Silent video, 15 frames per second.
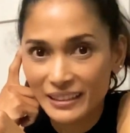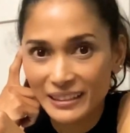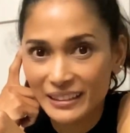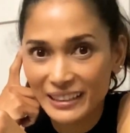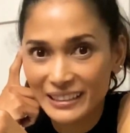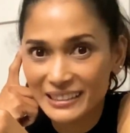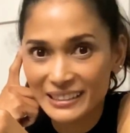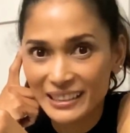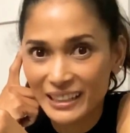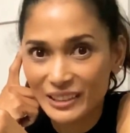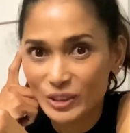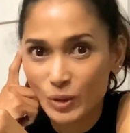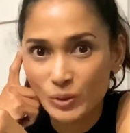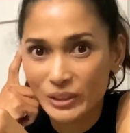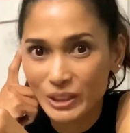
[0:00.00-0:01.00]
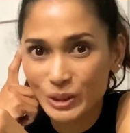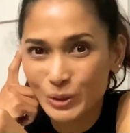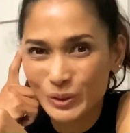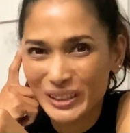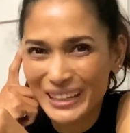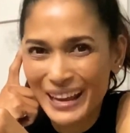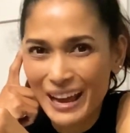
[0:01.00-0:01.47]
that says only
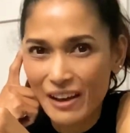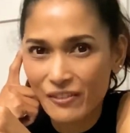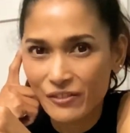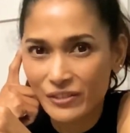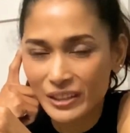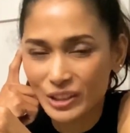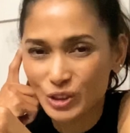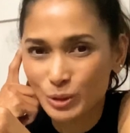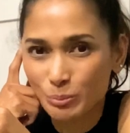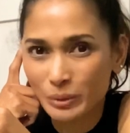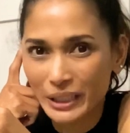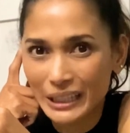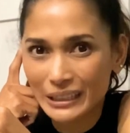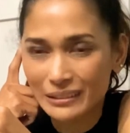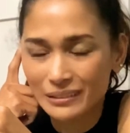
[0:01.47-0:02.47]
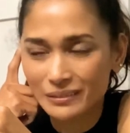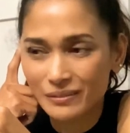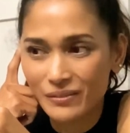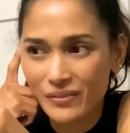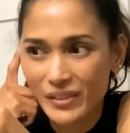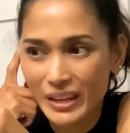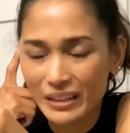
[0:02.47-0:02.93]
2.5-inch blade,
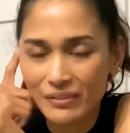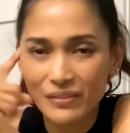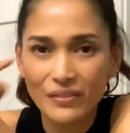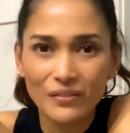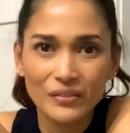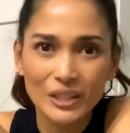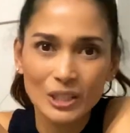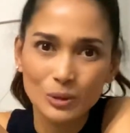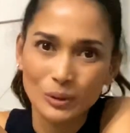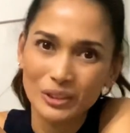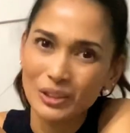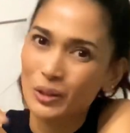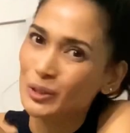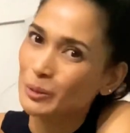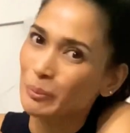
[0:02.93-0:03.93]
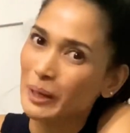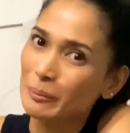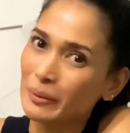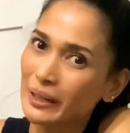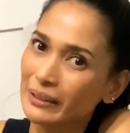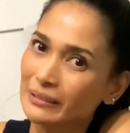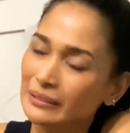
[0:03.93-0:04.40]
then this one goes
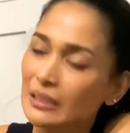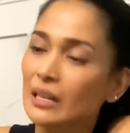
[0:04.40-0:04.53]
bye-bye.